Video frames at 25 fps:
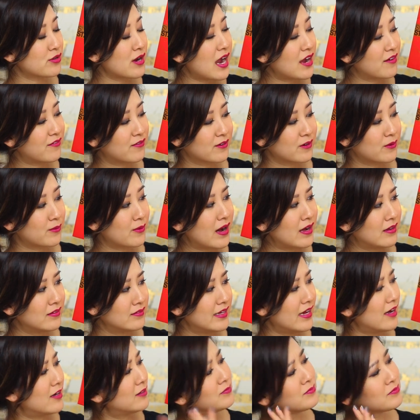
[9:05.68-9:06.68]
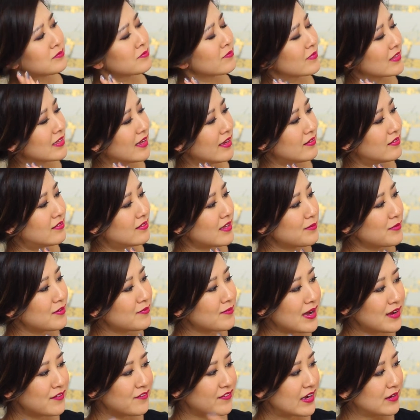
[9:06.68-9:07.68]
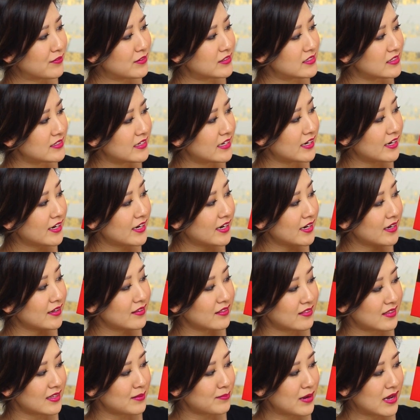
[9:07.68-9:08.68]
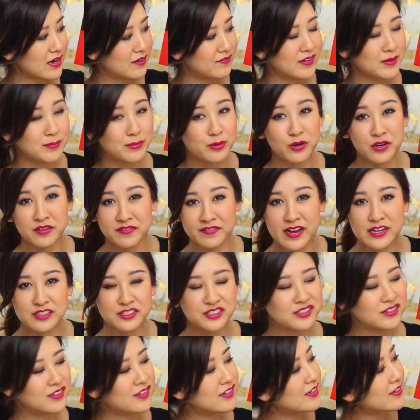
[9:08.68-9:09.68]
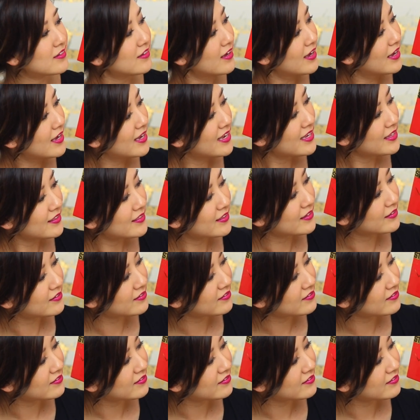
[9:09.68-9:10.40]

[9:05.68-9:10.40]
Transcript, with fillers: try for a while now. Like some of my favorites in here, the Benefit Professional, the